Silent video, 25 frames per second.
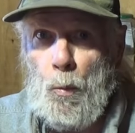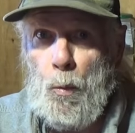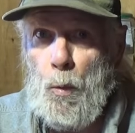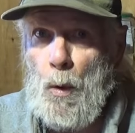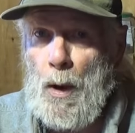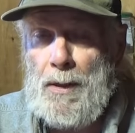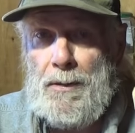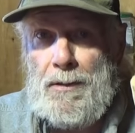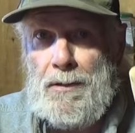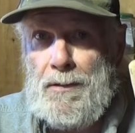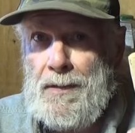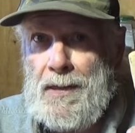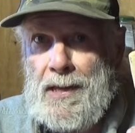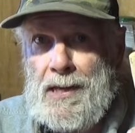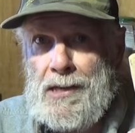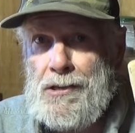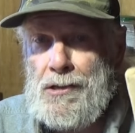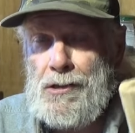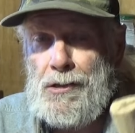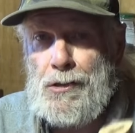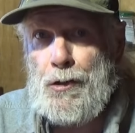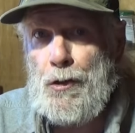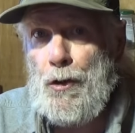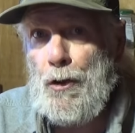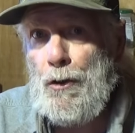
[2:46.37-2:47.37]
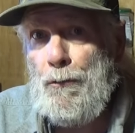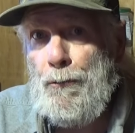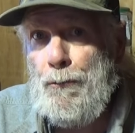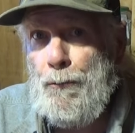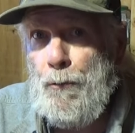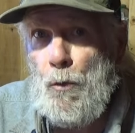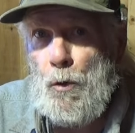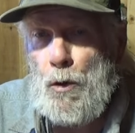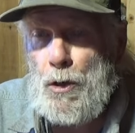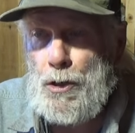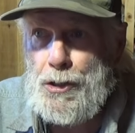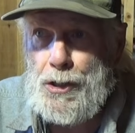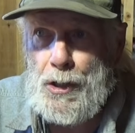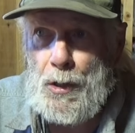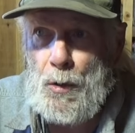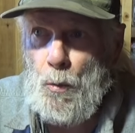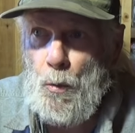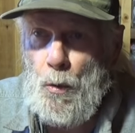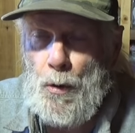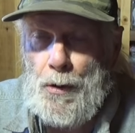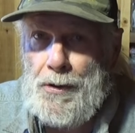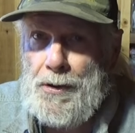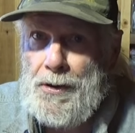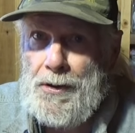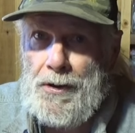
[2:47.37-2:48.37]
whether this is good forging
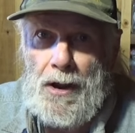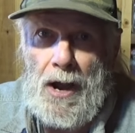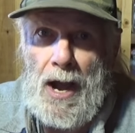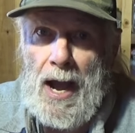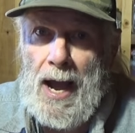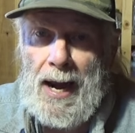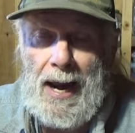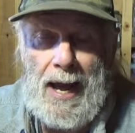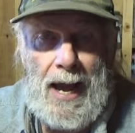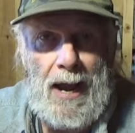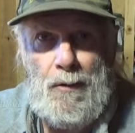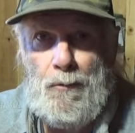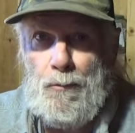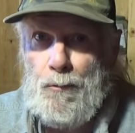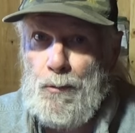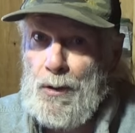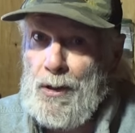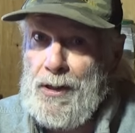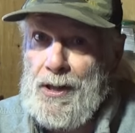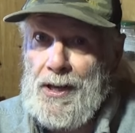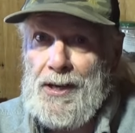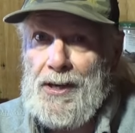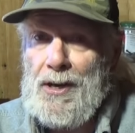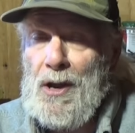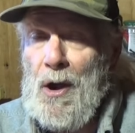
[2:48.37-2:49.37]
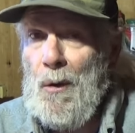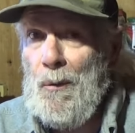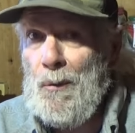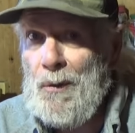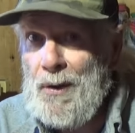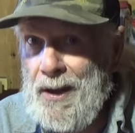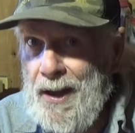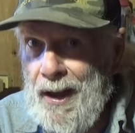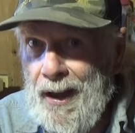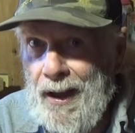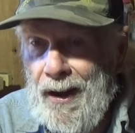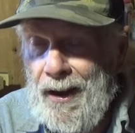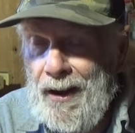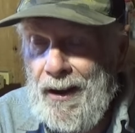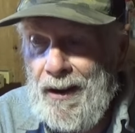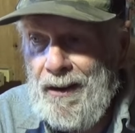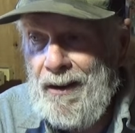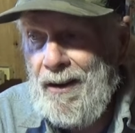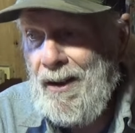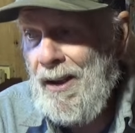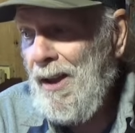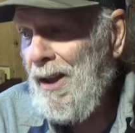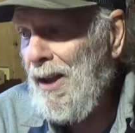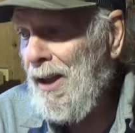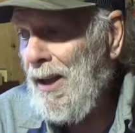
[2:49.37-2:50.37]
wood or not, I really don't
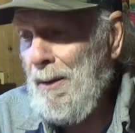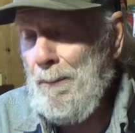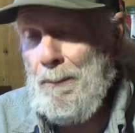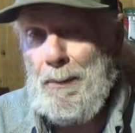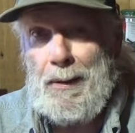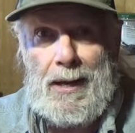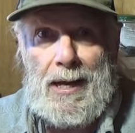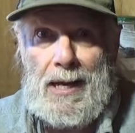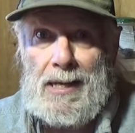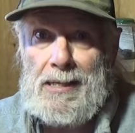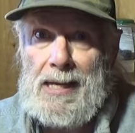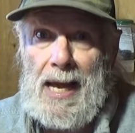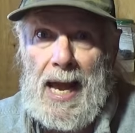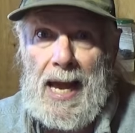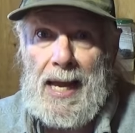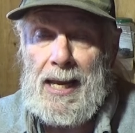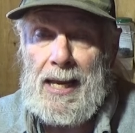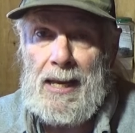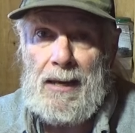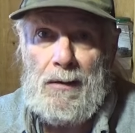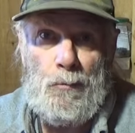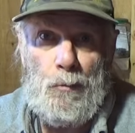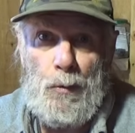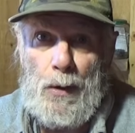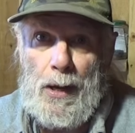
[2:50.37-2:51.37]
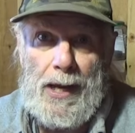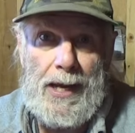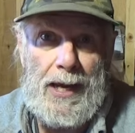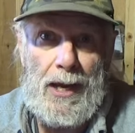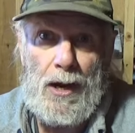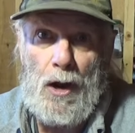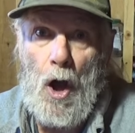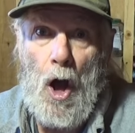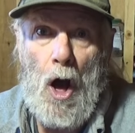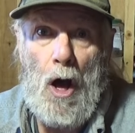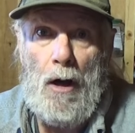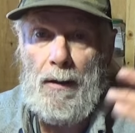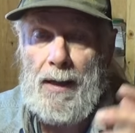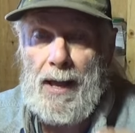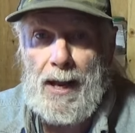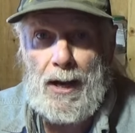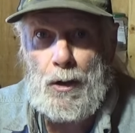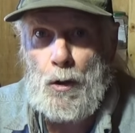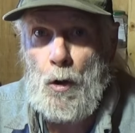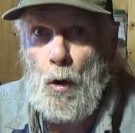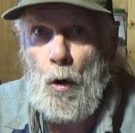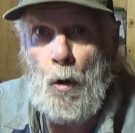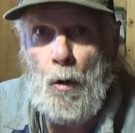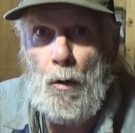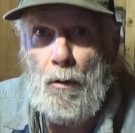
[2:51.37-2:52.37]
care. Because we can all
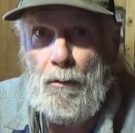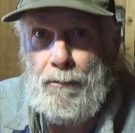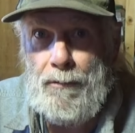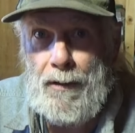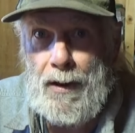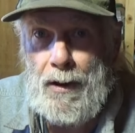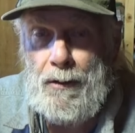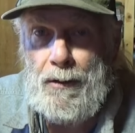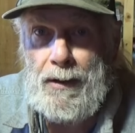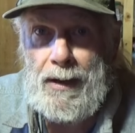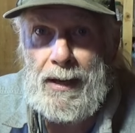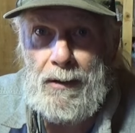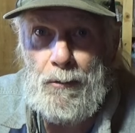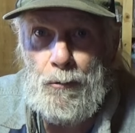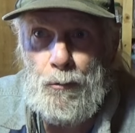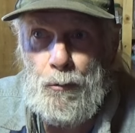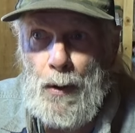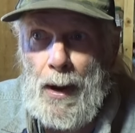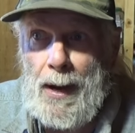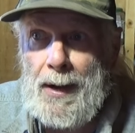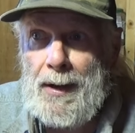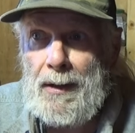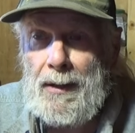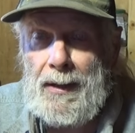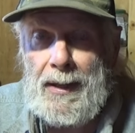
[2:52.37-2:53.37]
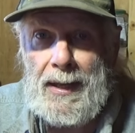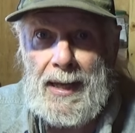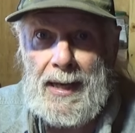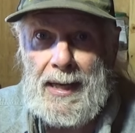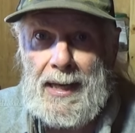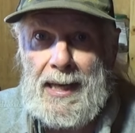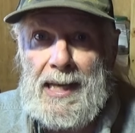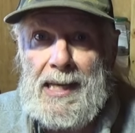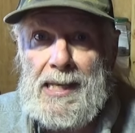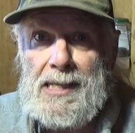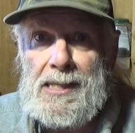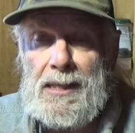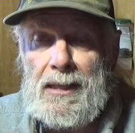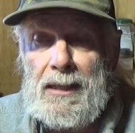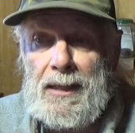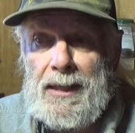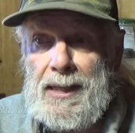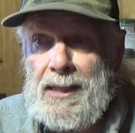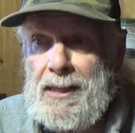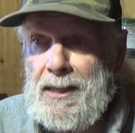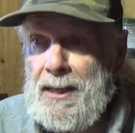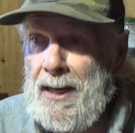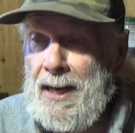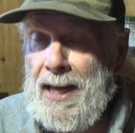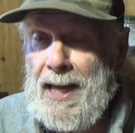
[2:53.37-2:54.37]
get coal very readily and
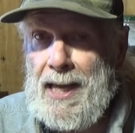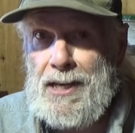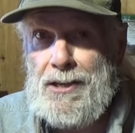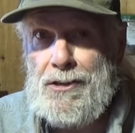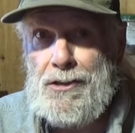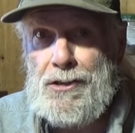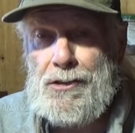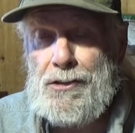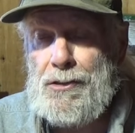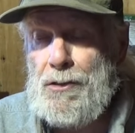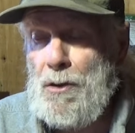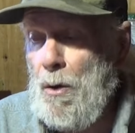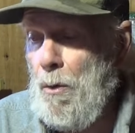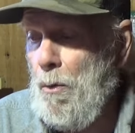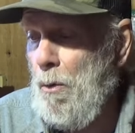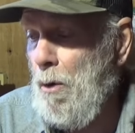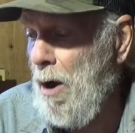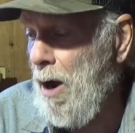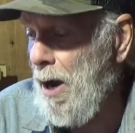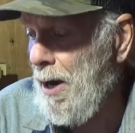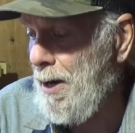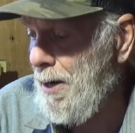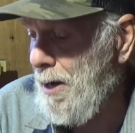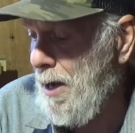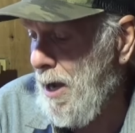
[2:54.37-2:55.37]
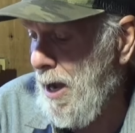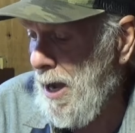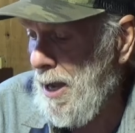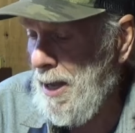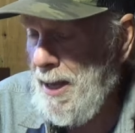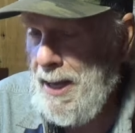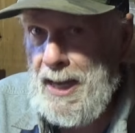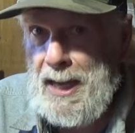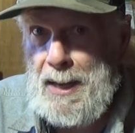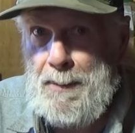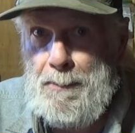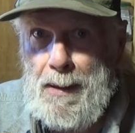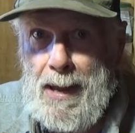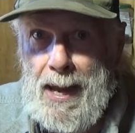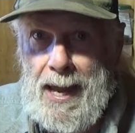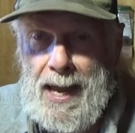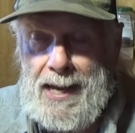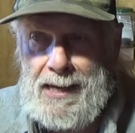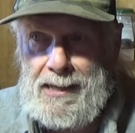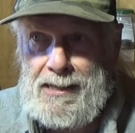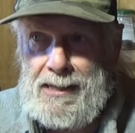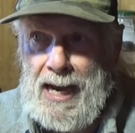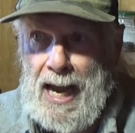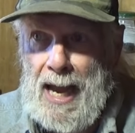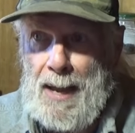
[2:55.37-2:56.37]
easily today. Just go on
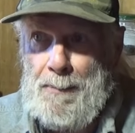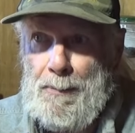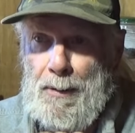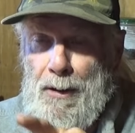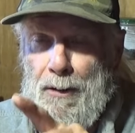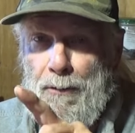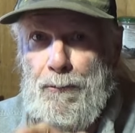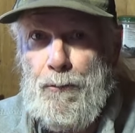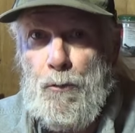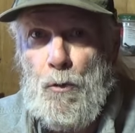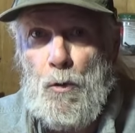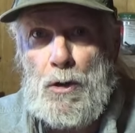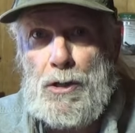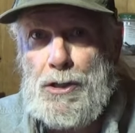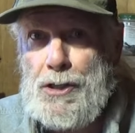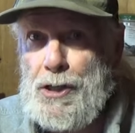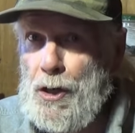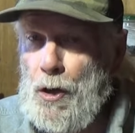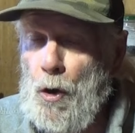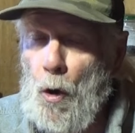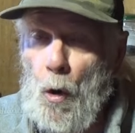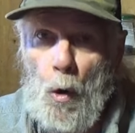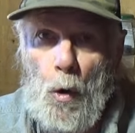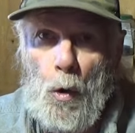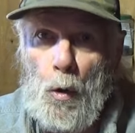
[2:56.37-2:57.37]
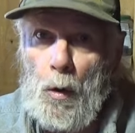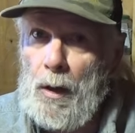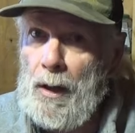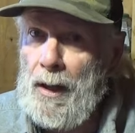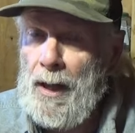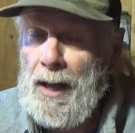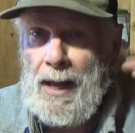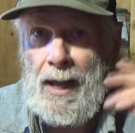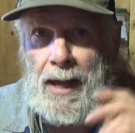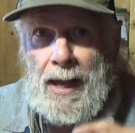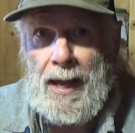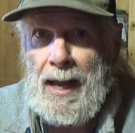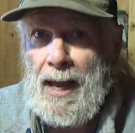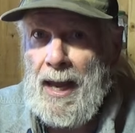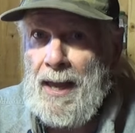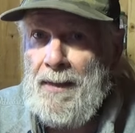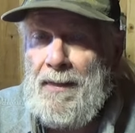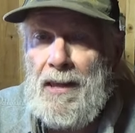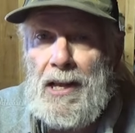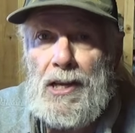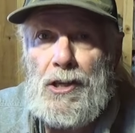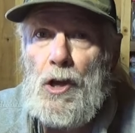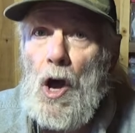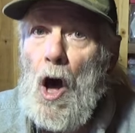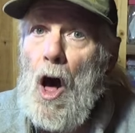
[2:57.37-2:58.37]
eBay, type in forging coal,
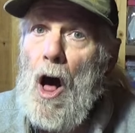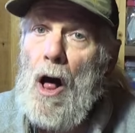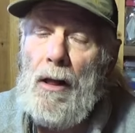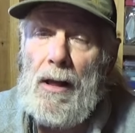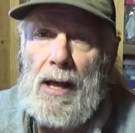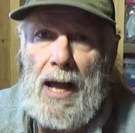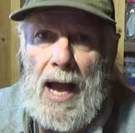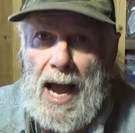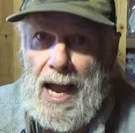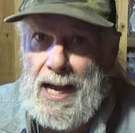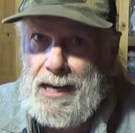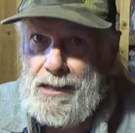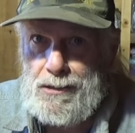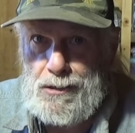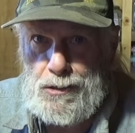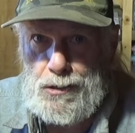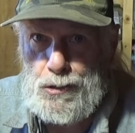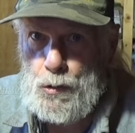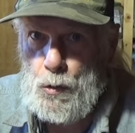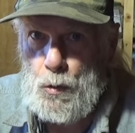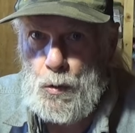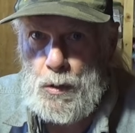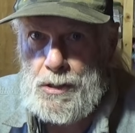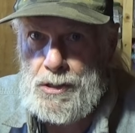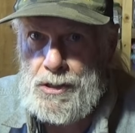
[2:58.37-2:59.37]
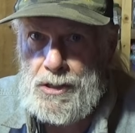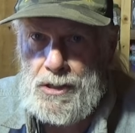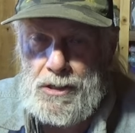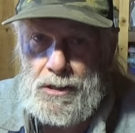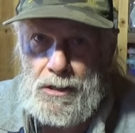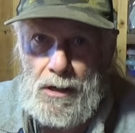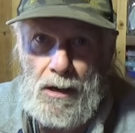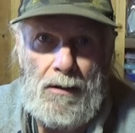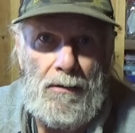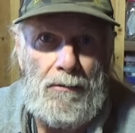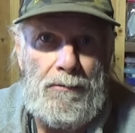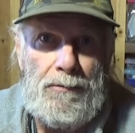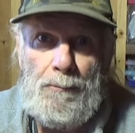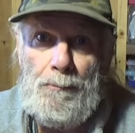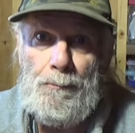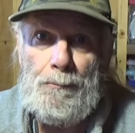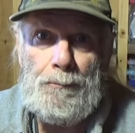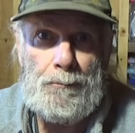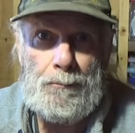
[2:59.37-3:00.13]
and there's all kinds of sources of,